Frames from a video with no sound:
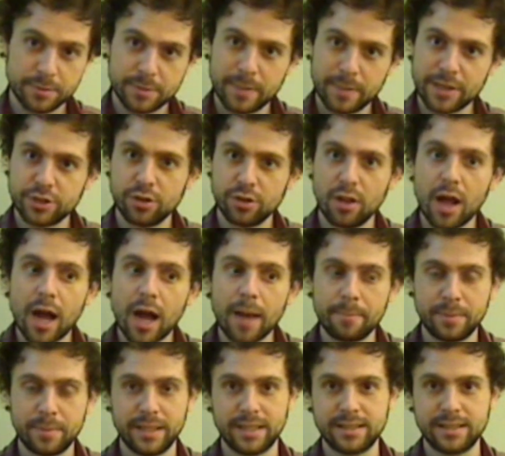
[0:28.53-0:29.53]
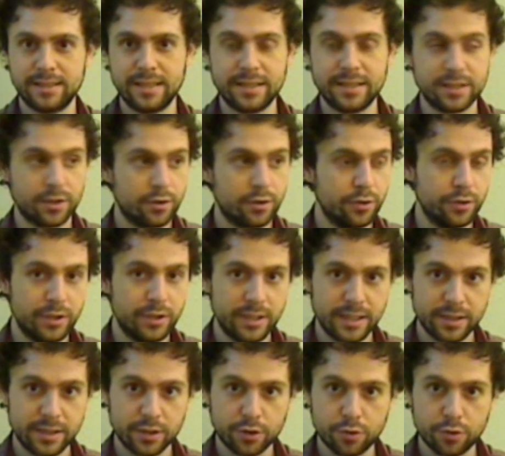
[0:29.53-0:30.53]
special optics that's included
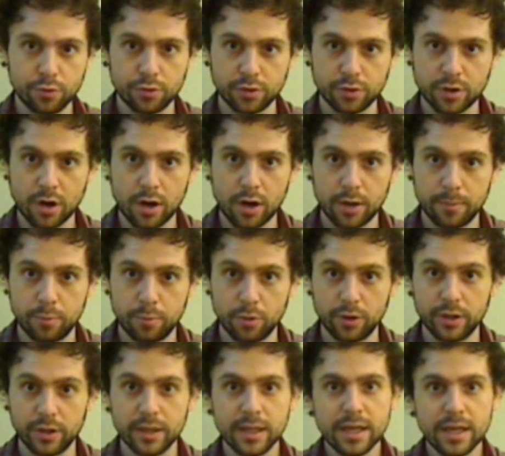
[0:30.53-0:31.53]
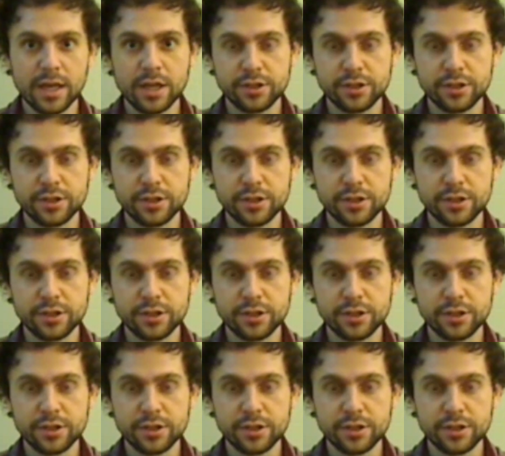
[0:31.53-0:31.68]
in the Google Cardboard,